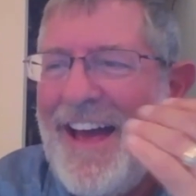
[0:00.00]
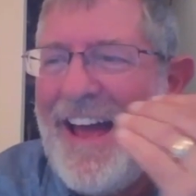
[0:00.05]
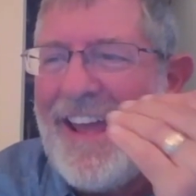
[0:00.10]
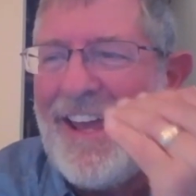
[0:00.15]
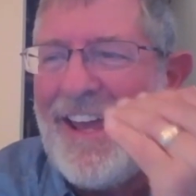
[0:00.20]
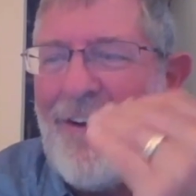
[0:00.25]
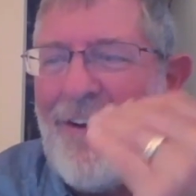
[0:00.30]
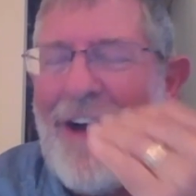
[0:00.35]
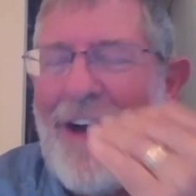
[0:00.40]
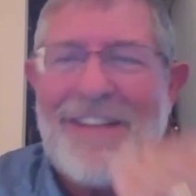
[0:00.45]

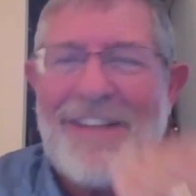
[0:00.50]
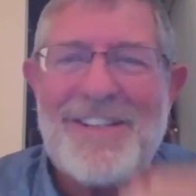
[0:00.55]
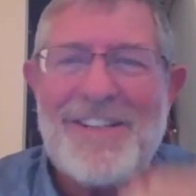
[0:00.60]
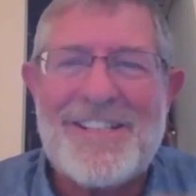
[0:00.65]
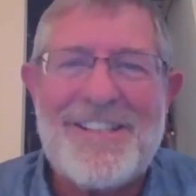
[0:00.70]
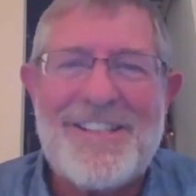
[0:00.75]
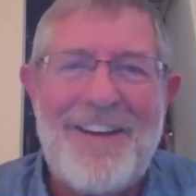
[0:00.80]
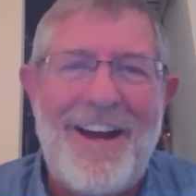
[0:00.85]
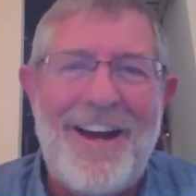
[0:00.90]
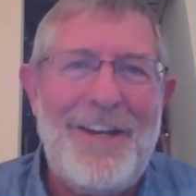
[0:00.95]
know, I
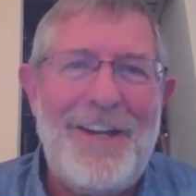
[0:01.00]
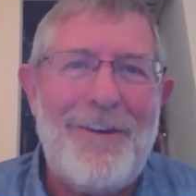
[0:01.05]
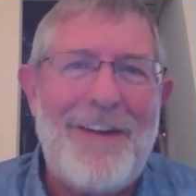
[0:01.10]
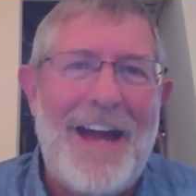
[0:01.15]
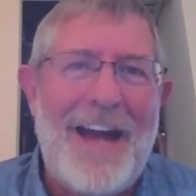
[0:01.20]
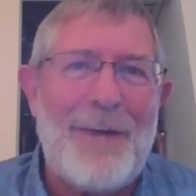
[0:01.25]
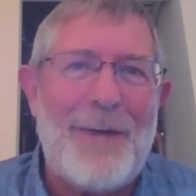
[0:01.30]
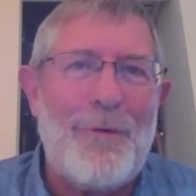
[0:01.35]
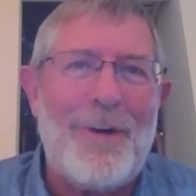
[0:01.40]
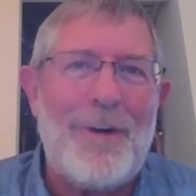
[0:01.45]
just thought you
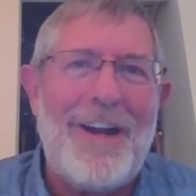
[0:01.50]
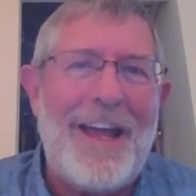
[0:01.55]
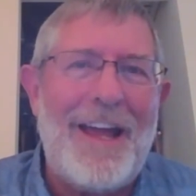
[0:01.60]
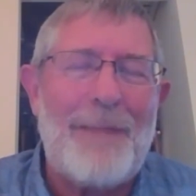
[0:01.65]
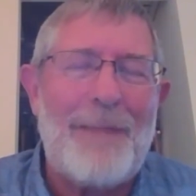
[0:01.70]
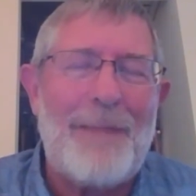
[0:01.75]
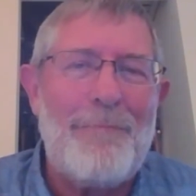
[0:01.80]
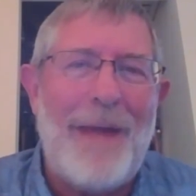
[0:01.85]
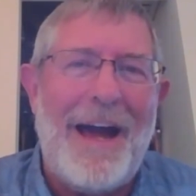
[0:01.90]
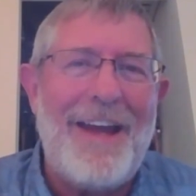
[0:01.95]
kind of were
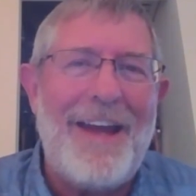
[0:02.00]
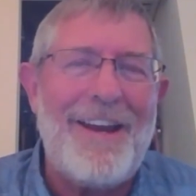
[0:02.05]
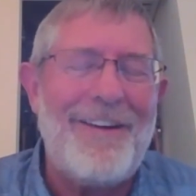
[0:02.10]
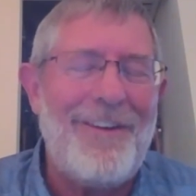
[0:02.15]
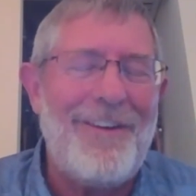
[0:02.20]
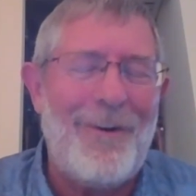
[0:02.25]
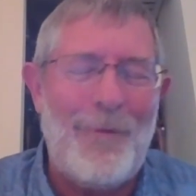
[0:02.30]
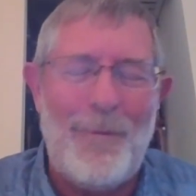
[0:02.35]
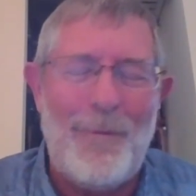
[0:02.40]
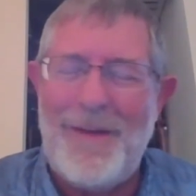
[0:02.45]
like, I don't
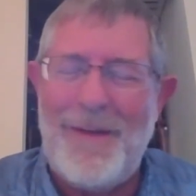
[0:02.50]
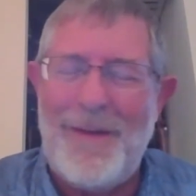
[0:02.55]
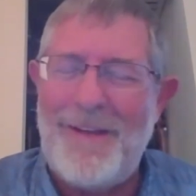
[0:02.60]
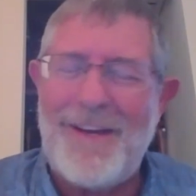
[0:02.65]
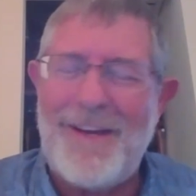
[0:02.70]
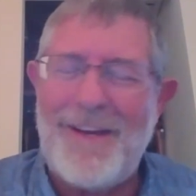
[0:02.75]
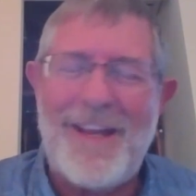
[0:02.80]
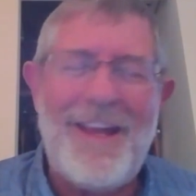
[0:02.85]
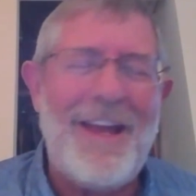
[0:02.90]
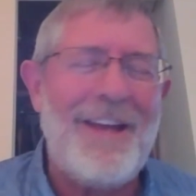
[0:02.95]
know,
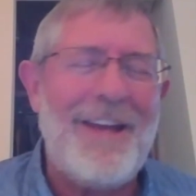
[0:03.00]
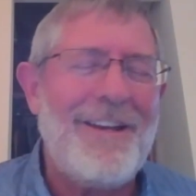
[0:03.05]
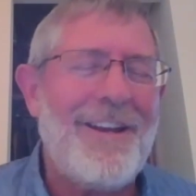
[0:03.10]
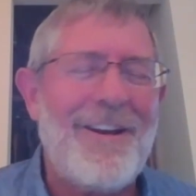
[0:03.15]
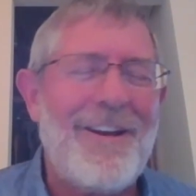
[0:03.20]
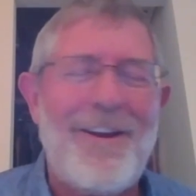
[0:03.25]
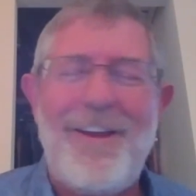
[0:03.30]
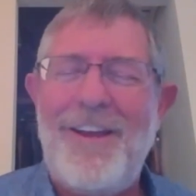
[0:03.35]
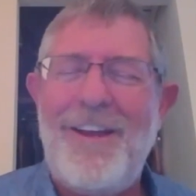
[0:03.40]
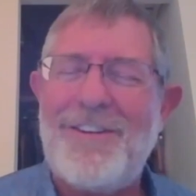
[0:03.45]
again, you
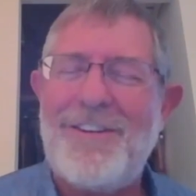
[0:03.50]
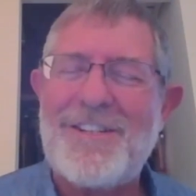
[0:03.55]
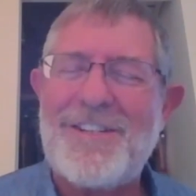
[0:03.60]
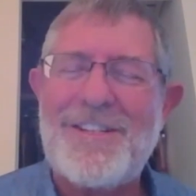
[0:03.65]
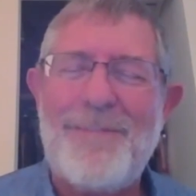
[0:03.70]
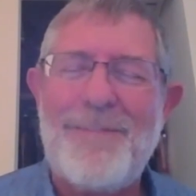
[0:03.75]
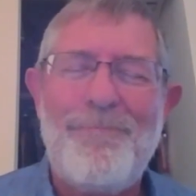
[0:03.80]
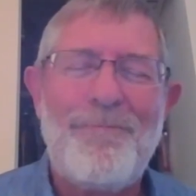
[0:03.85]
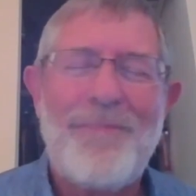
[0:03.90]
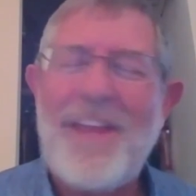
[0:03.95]
know,
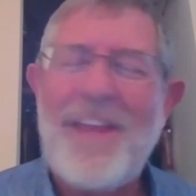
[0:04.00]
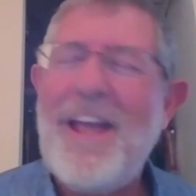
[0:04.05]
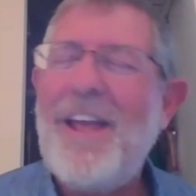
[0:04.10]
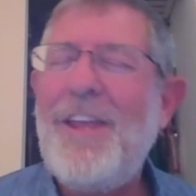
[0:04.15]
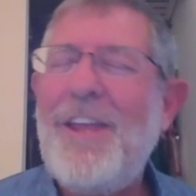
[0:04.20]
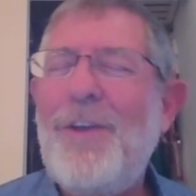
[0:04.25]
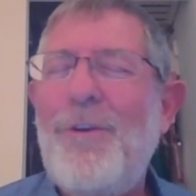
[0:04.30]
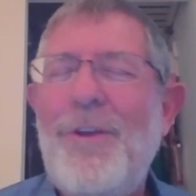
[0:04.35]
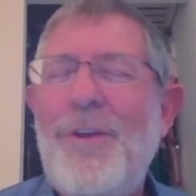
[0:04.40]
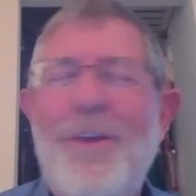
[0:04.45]

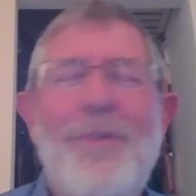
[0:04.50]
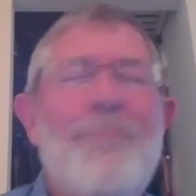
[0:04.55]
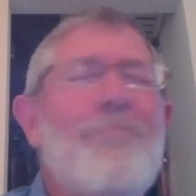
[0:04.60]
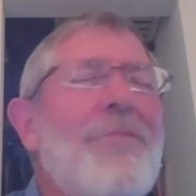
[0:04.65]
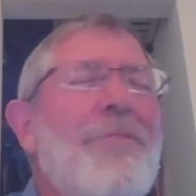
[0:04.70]
you